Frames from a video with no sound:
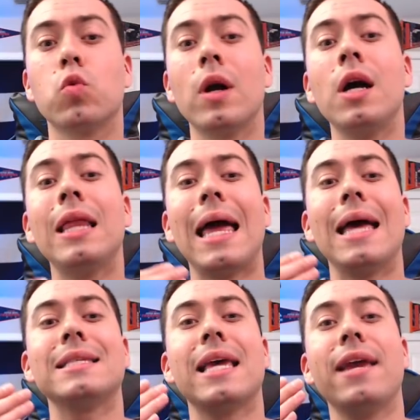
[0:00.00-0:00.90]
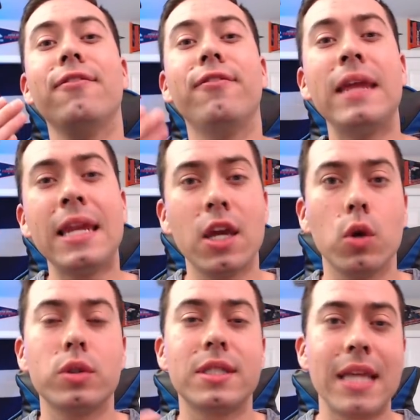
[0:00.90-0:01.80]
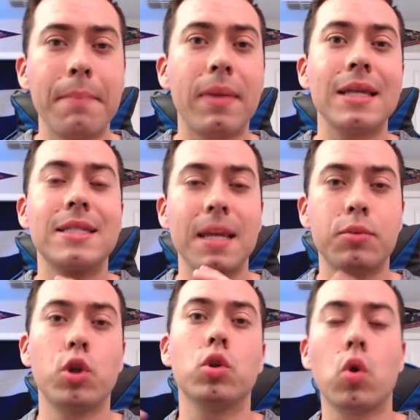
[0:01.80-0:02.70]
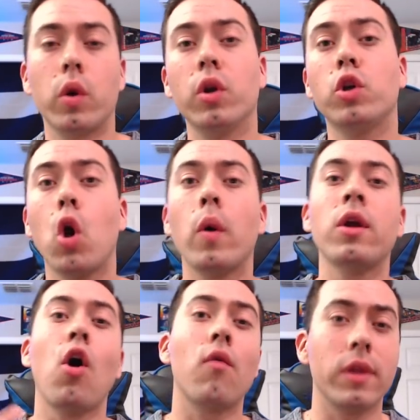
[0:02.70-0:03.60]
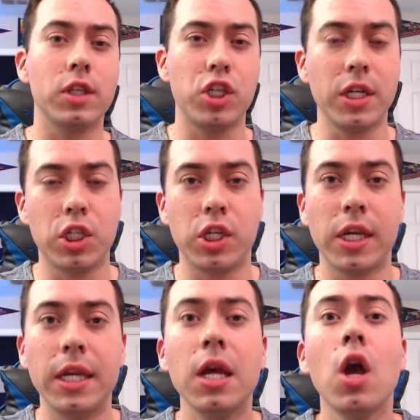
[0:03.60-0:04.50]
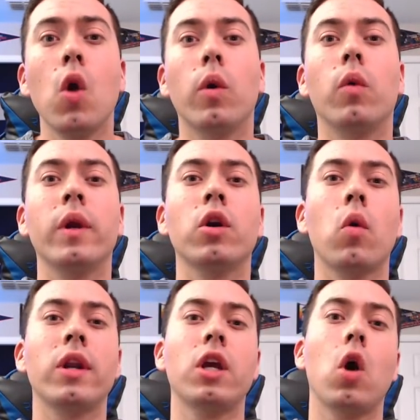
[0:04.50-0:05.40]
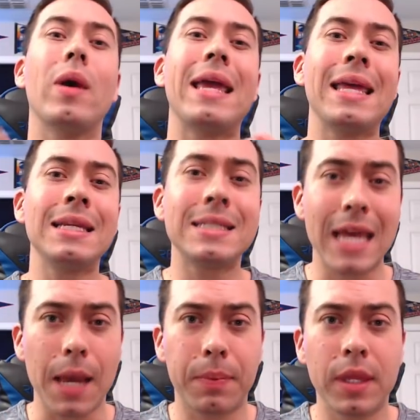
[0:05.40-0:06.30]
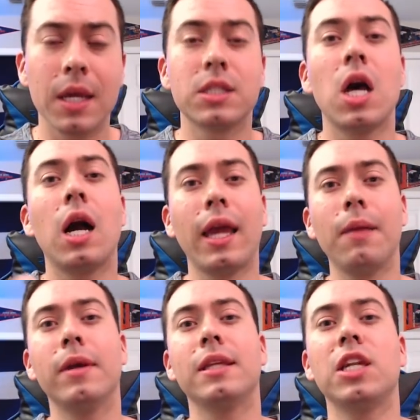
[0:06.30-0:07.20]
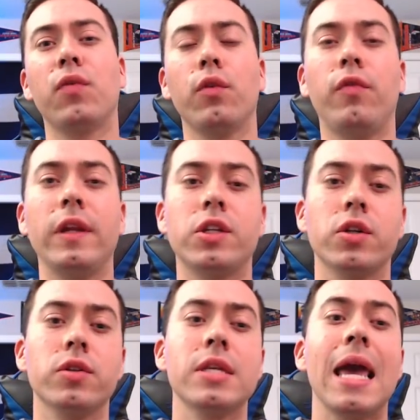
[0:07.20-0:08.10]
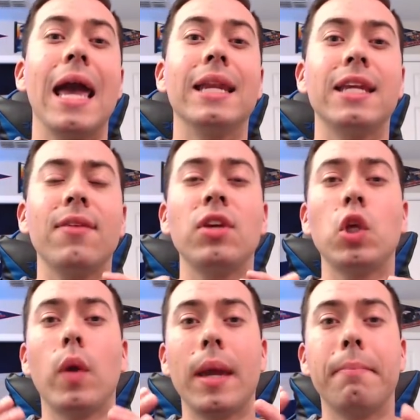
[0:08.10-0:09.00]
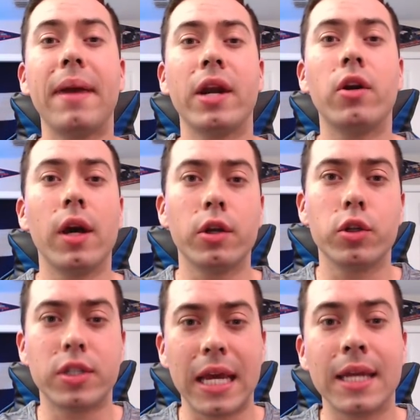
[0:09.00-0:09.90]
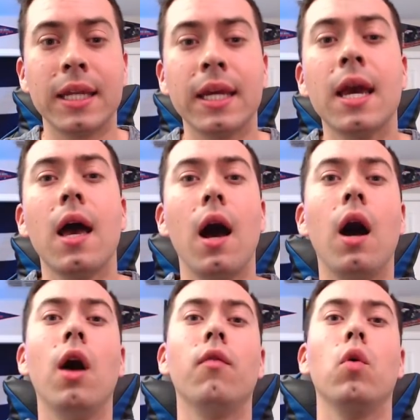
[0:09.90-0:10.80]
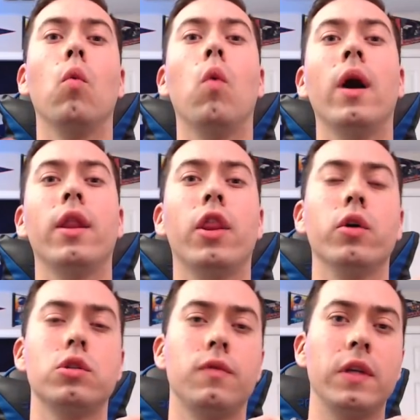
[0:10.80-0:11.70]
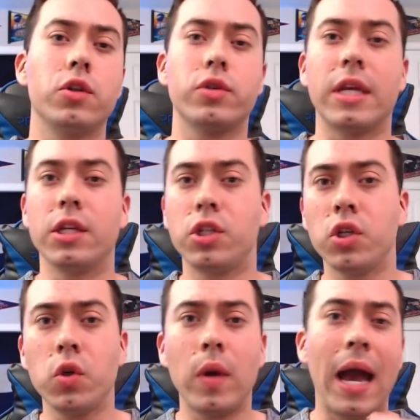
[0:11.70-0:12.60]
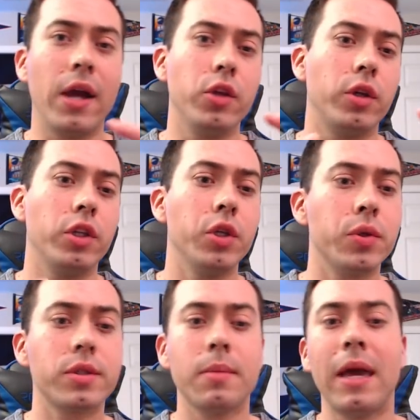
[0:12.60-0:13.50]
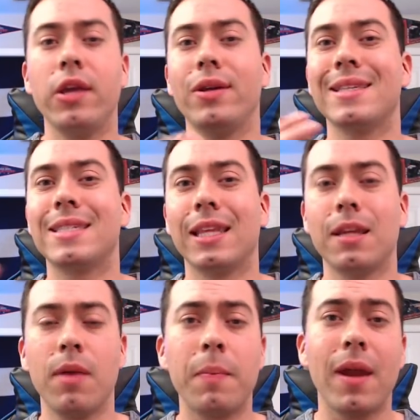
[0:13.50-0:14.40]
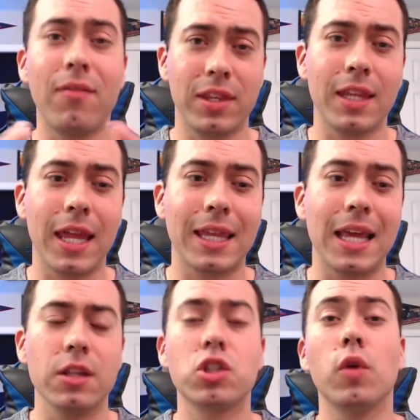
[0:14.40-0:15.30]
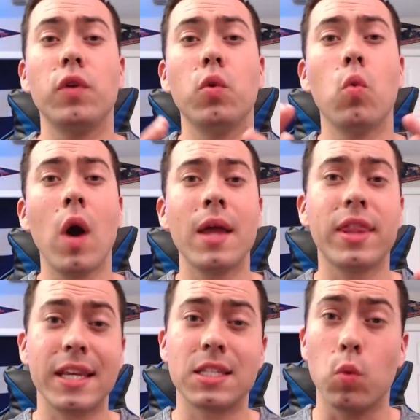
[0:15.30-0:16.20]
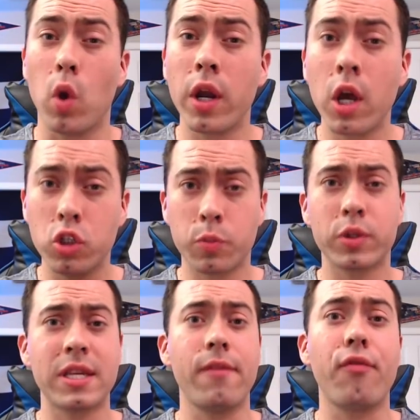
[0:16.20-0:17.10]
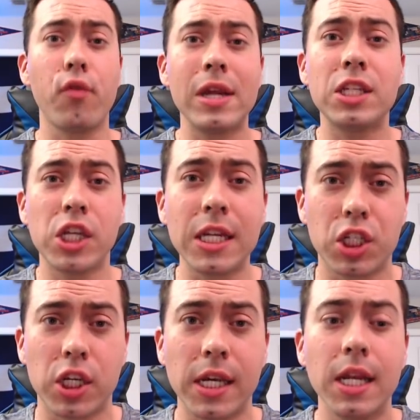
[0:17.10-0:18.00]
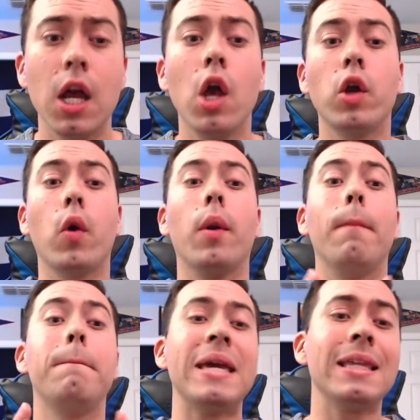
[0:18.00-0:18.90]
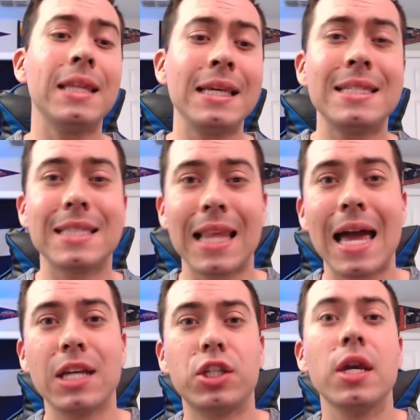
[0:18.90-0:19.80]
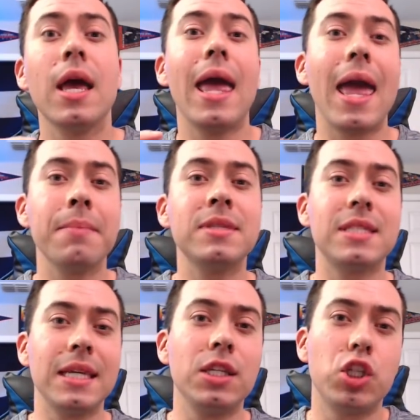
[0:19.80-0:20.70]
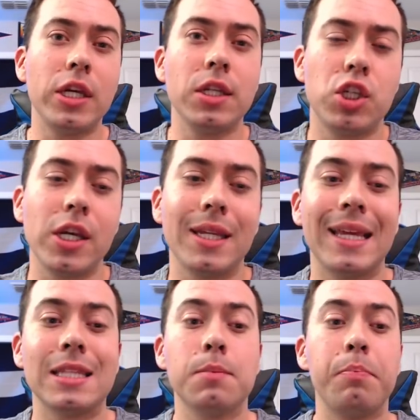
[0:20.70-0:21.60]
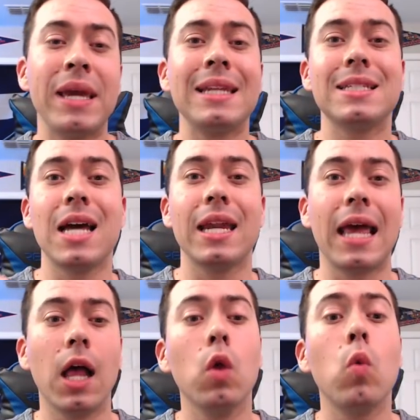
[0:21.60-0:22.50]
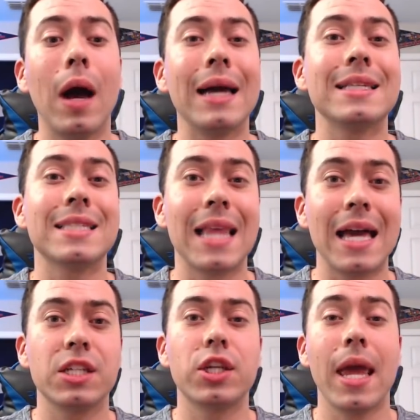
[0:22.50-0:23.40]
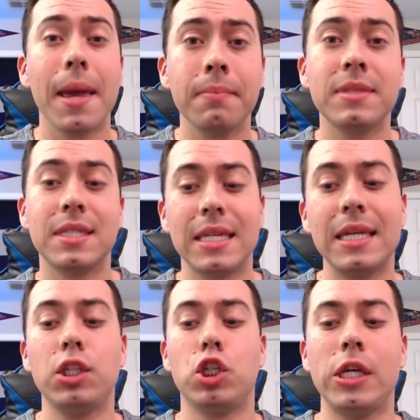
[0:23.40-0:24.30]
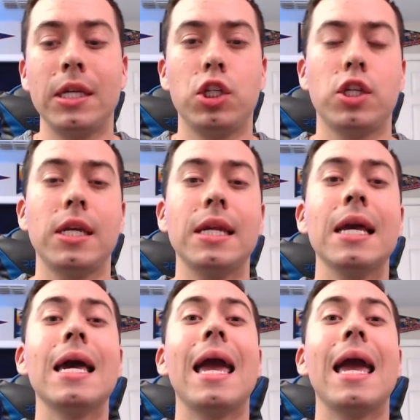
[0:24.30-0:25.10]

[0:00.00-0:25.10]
well as a video step-by-step tutorial going over the cheat sheet, where we are going to go in depth talking about the different features and giving you a better understanding of what those features can do, how you can use them, how you can set them up, everything like that. So if you want this 100% free cheat sheet, go to bit.ly/mccheatsheet. That's bit.ly/mccheatsheet